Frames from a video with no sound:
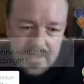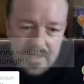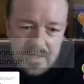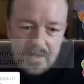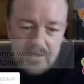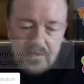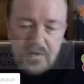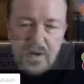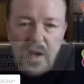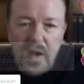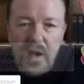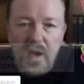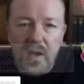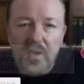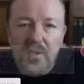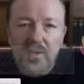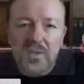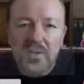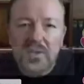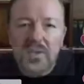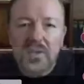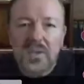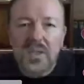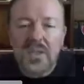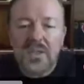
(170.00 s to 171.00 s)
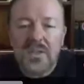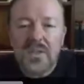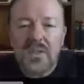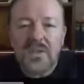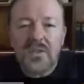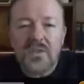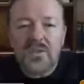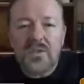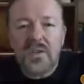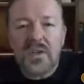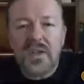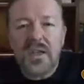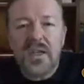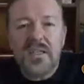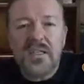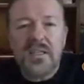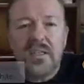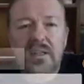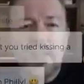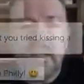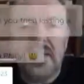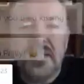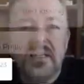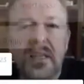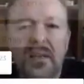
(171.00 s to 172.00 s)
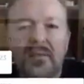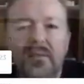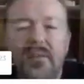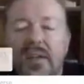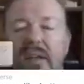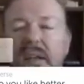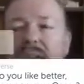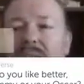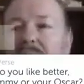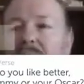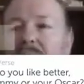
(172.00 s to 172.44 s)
grass and the trees. It's lovely.